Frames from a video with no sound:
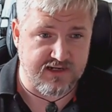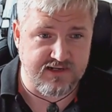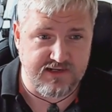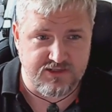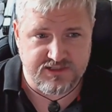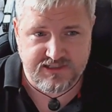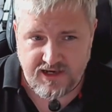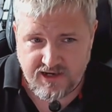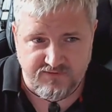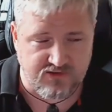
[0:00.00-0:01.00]
And you just
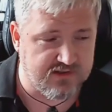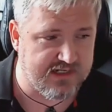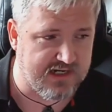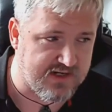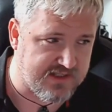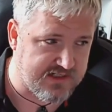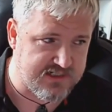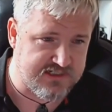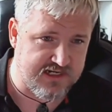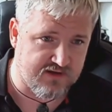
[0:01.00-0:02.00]
kind of look at it and you think to
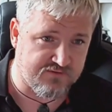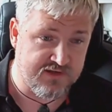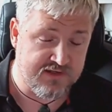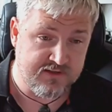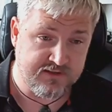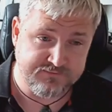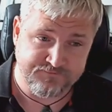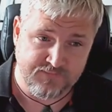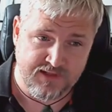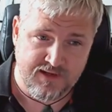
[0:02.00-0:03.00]
yourself,
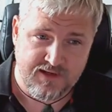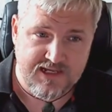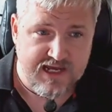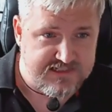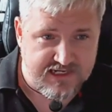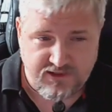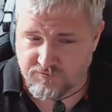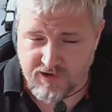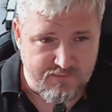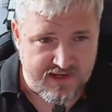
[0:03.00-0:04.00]
yes, I could
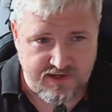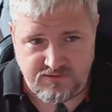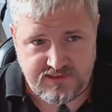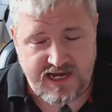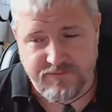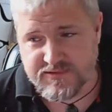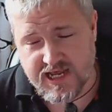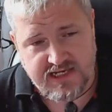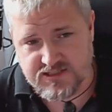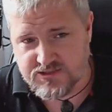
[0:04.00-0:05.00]
write my own Zap
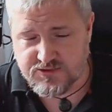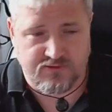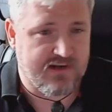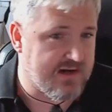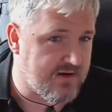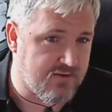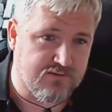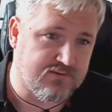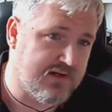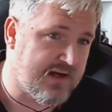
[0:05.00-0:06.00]
tests or my
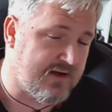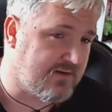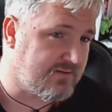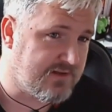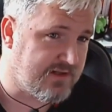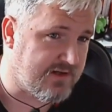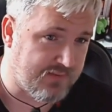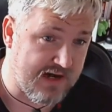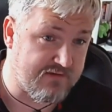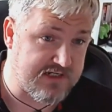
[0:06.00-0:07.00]
own, uh, you know,
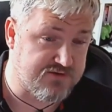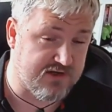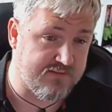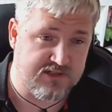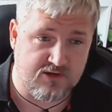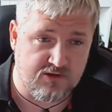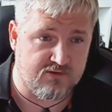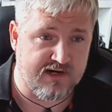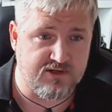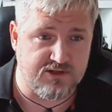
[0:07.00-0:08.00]
playwright scripts,
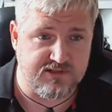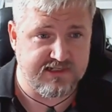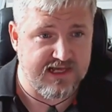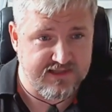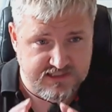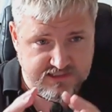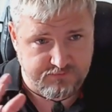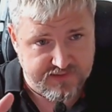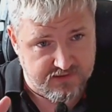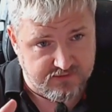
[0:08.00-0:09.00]
or I could get this to
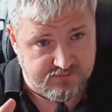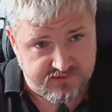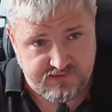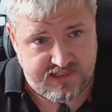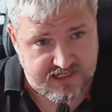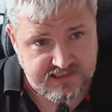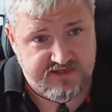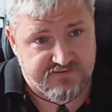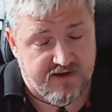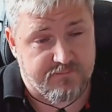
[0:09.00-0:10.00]
build
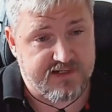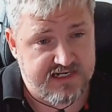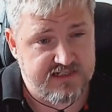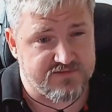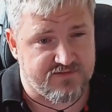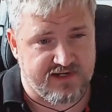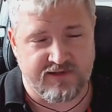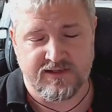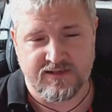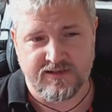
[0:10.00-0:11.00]
95% of
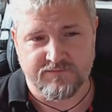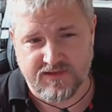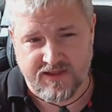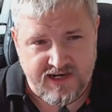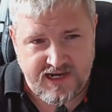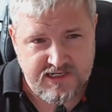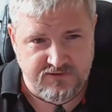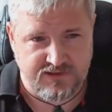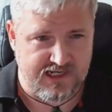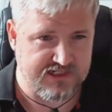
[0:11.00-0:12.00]
it. And then I do
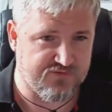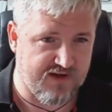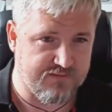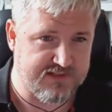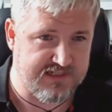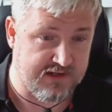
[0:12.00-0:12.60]
the last 5%.